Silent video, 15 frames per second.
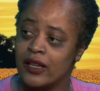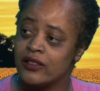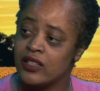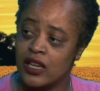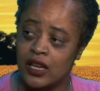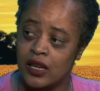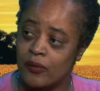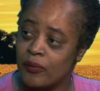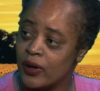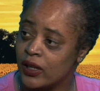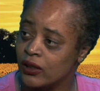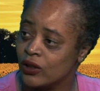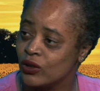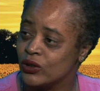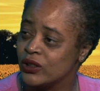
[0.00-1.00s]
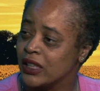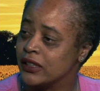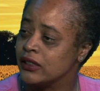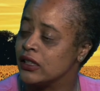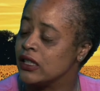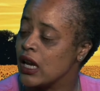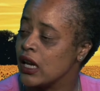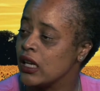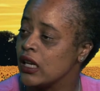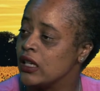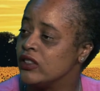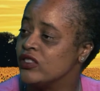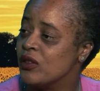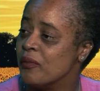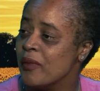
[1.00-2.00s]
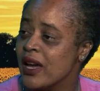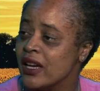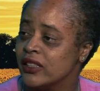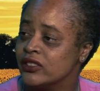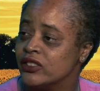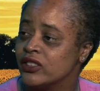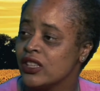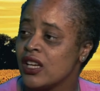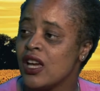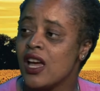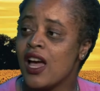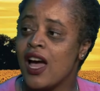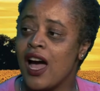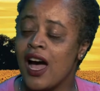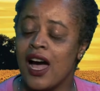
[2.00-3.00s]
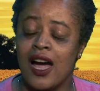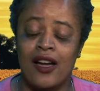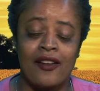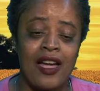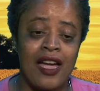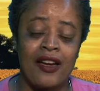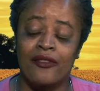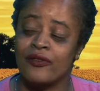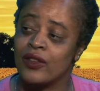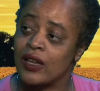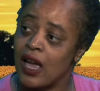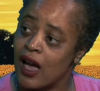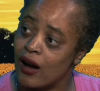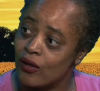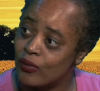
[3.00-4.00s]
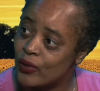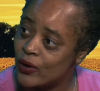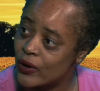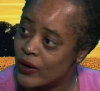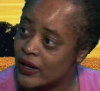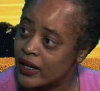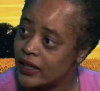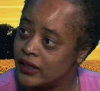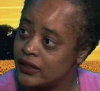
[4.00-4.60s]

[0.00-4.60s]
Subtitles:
team pillows like the Yankees, the Mets. I have the Cowboys.